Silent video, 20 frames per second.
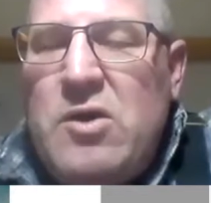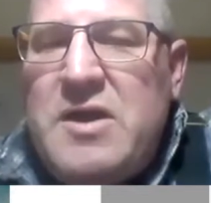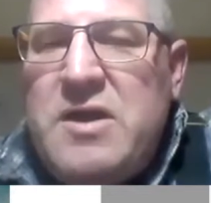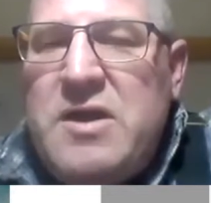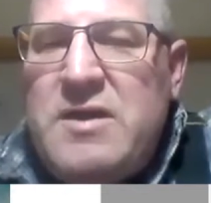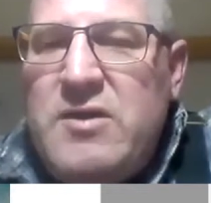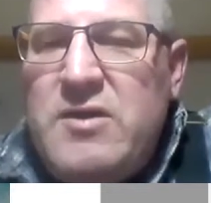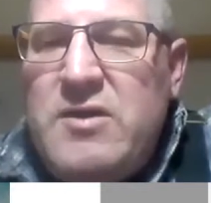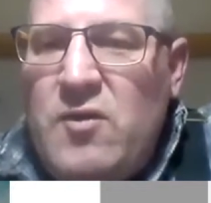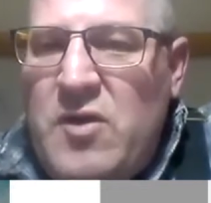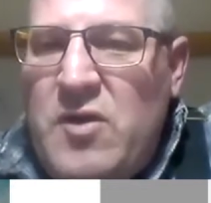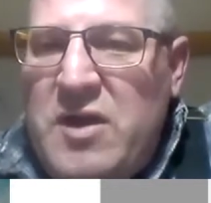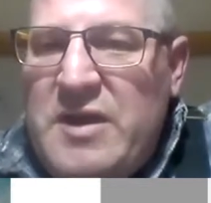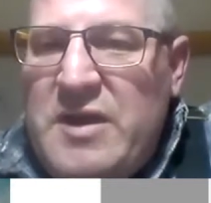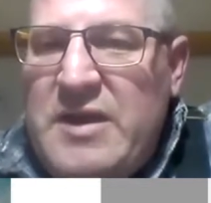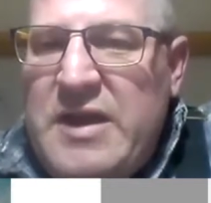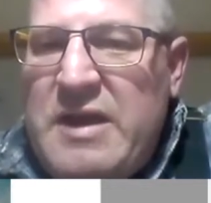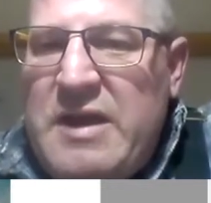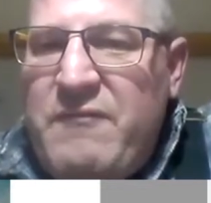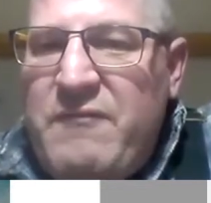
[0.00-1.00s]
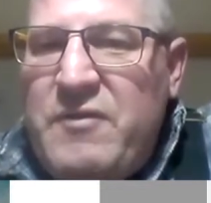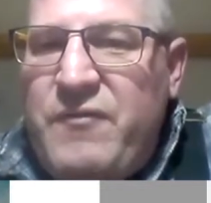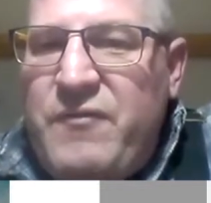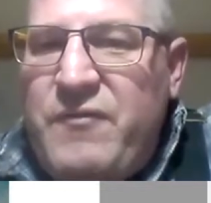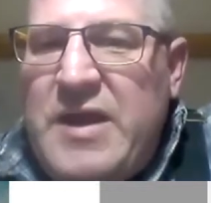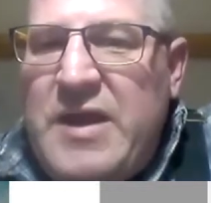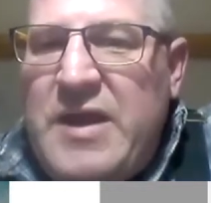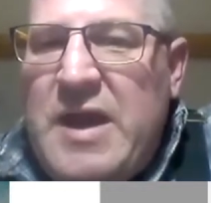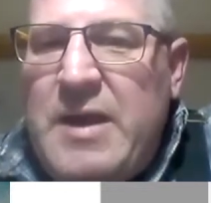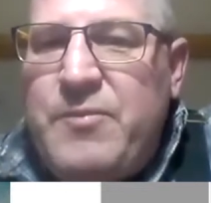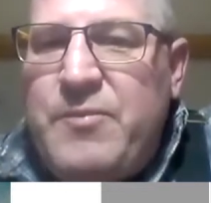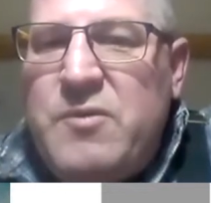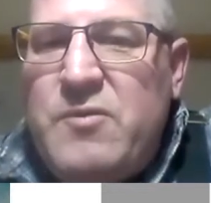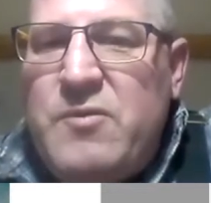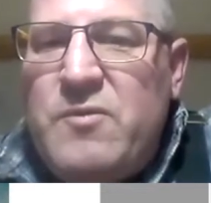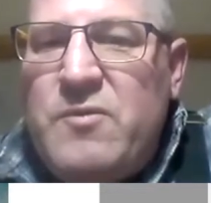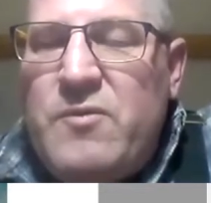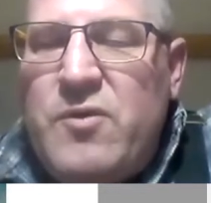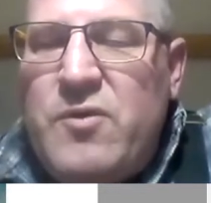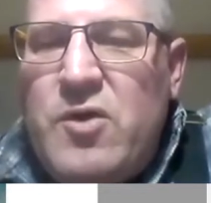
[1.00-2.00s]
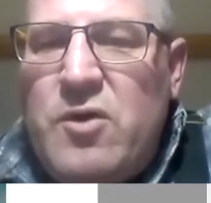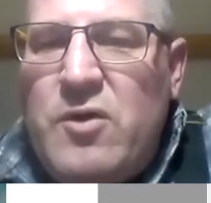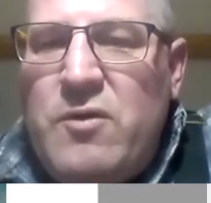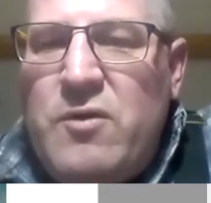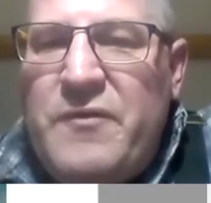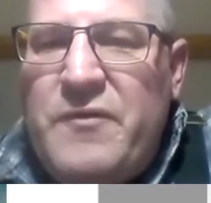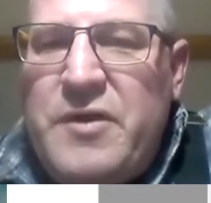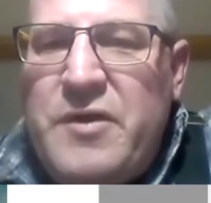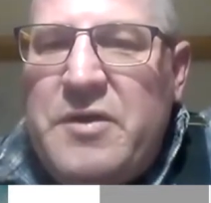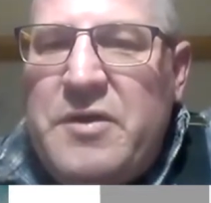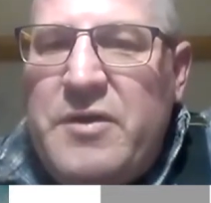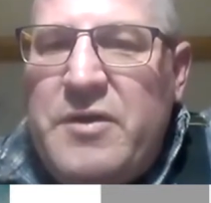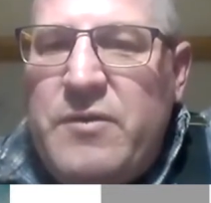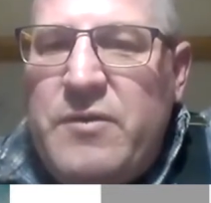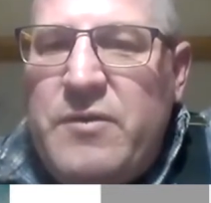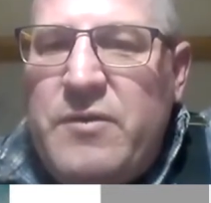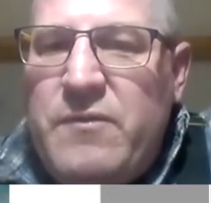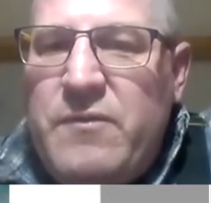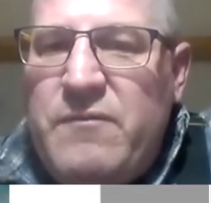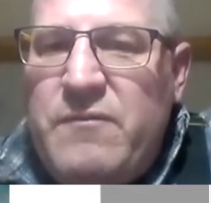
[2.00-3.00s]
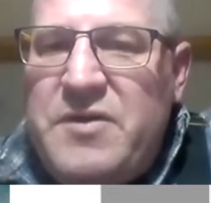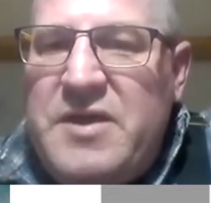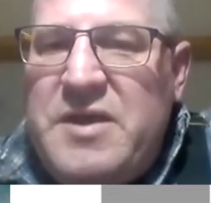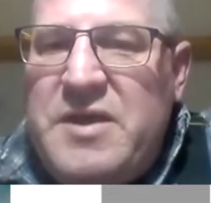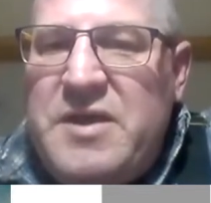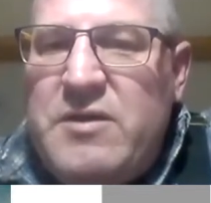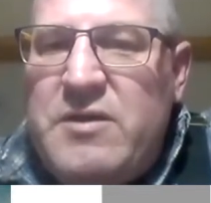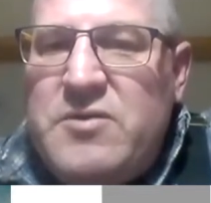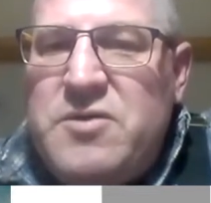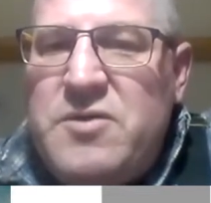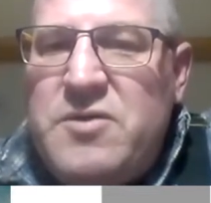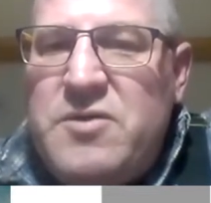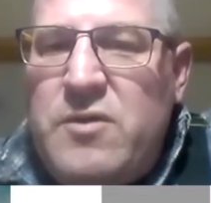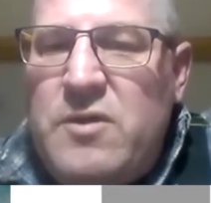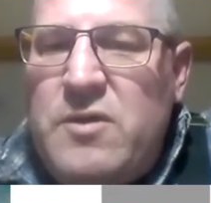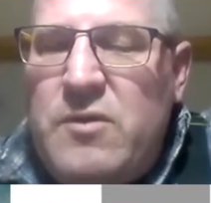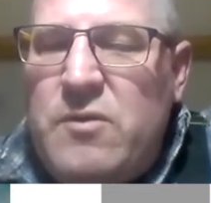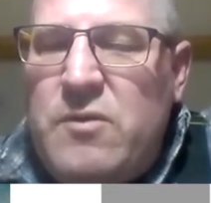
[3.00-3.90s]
Okay, you clean everything up. You call the dealer.